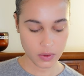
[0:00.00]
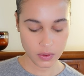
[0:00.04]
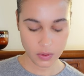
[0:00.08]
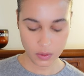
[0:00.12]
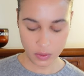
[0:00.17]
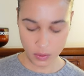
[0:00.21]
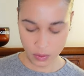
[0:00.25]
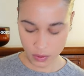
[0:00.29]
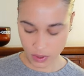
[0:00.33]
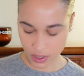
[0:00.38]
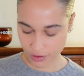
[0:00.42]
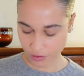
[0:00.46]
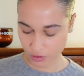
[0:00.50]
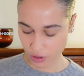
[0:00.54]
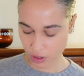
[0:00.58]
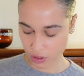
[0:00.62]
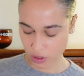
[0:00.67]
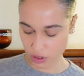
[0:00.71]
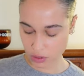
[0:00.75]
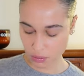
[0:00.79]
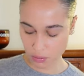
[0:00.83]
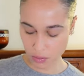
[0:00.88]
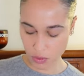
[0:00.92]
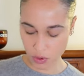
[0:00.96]
Oh, I've got
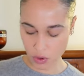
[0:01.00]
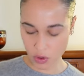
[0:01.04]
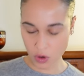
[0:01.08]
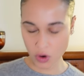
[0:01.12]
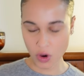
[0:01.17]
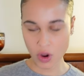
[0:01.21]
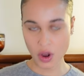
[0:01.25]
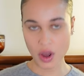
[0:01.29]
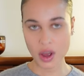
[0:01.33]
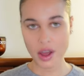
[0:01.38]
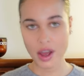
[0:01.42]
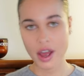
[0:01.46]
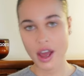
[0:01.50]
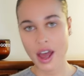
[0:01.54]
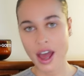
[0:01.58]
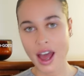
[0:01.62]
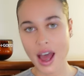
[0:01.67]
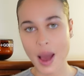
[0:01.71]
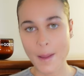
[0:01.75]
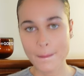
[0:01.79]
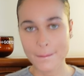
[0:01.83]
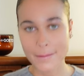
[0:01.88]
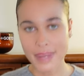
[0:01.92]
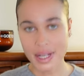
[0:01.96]
some more
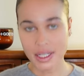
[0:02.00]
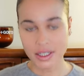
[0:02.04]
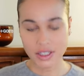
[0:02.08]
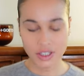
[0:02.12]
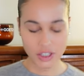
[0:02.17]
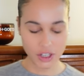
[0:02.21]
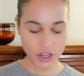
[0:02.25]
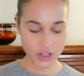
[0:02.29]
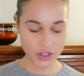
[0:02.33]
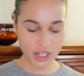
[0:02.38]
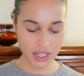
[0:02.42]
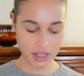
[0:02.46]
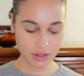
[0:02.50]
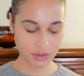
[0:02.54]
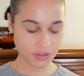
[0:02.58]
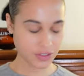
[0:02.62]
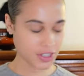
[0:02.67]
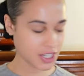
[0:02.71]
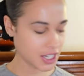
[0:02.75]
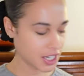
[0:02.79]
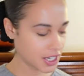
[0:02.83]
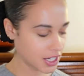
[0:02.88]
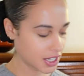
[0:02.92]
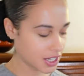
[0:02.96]
Mexico
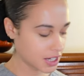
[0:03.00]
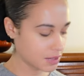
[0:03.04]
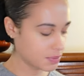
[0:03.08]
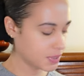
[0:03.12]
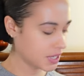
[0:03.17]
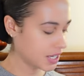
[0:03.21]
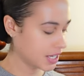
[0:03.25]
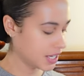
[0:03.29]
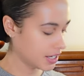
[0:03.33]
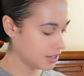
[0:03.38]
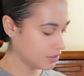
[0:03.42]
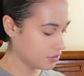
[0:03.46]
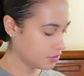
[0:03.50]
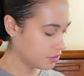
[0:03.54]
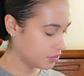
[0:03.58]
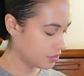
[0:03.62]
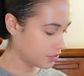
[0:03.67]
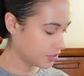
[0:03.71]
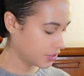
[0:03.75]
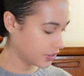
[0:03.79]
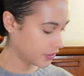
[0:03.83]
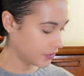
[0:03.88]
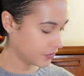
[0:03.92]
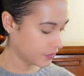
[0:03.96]
gifting, I believe.
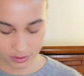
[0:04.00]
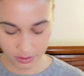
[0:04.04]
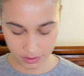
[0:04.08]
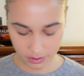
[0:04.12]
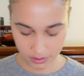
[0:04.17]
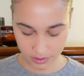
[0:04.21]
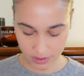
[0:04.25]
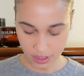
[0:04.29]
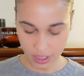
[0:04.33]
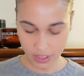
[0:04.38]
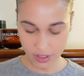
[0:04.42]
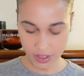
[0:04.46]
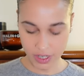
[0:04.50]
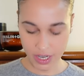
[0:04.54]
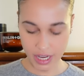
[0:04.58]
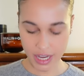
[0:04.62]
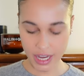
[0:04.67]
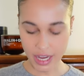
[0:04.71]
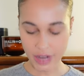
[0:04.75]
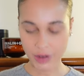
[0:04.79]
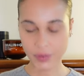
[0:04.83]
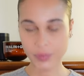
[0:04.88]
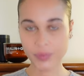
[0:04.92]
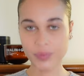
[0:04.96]

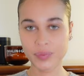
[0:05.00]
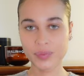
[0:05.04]
Okay.